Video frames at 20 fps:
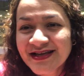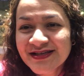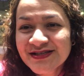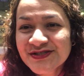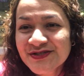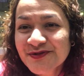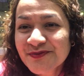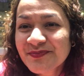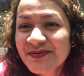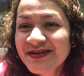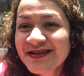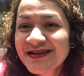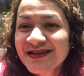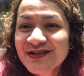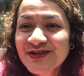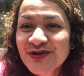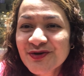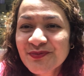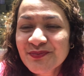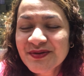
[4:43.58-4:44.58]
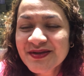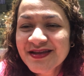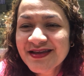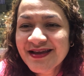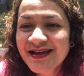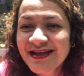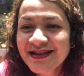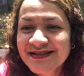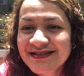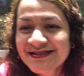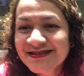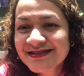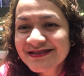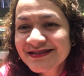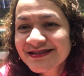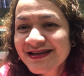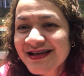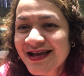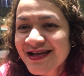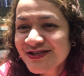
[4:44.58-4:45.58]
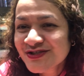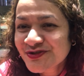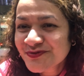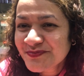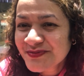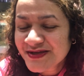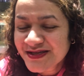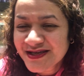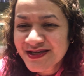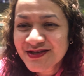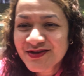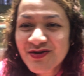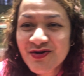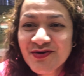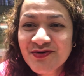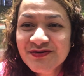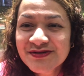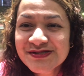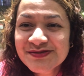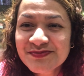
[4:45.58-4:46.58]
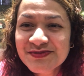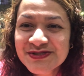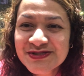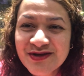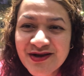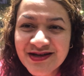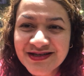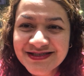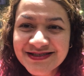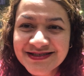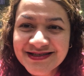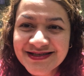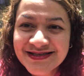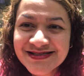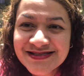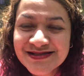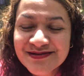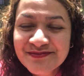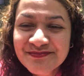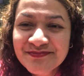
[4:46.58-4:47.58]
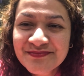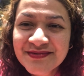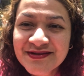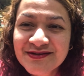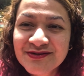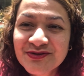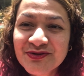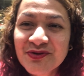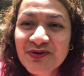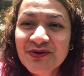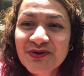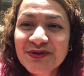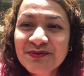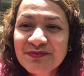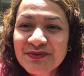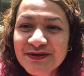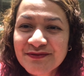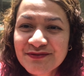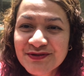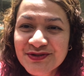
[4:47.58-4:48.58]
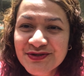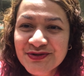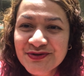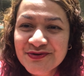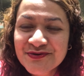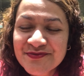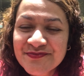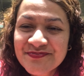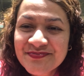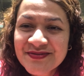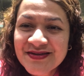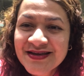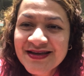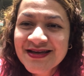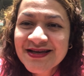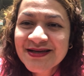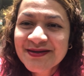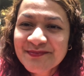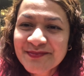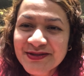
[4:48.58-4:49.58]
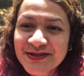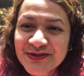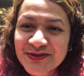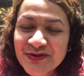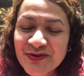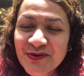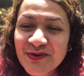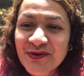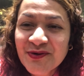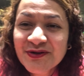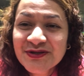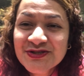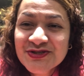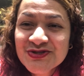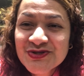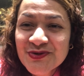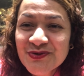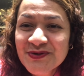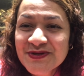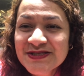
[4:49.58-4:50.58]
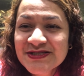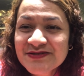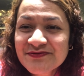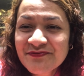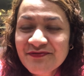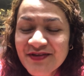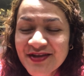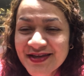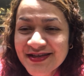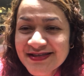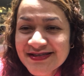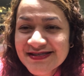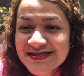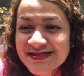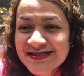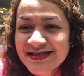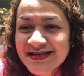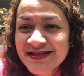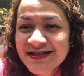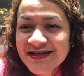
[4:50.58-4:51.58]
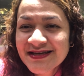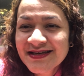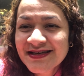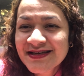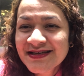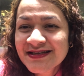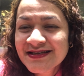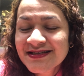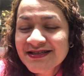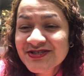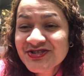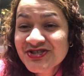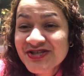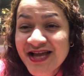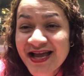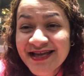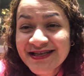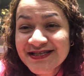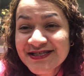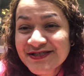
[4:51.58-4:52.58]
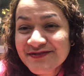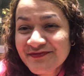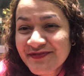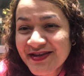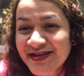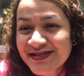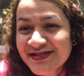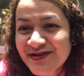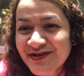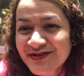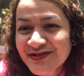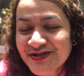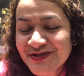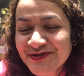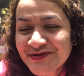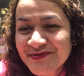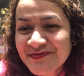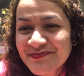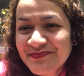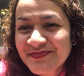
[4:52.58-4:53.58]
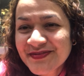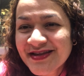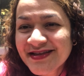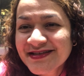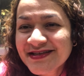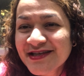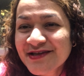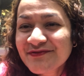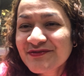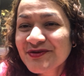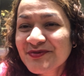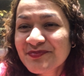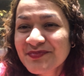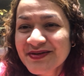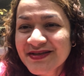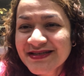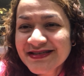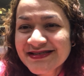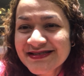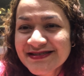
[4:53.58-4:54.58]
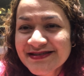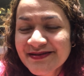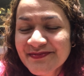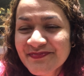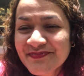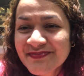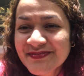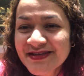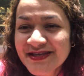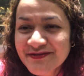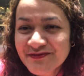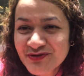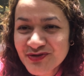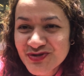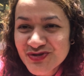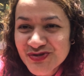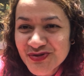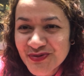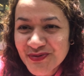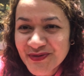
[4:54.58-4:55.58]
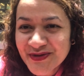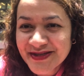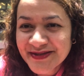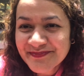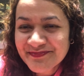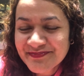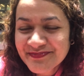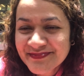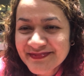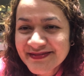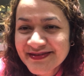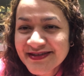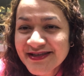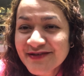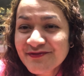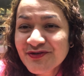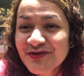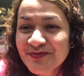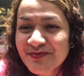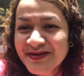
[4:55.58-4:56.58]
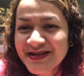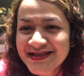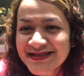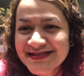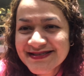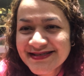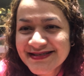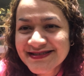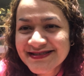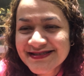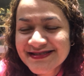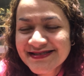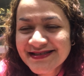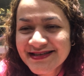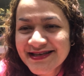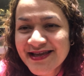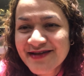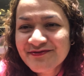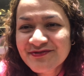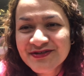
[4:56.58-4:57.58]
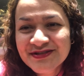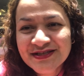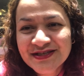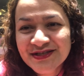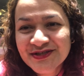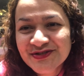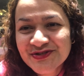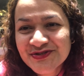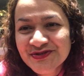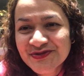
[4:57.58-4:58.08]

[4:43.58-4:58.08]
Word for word: as you begin your weekend you begin your Christmas holidays. May the Lord be with you. May the Lord show his face, shine his face on you, and give you peace, give you joy, give you blessings in everything you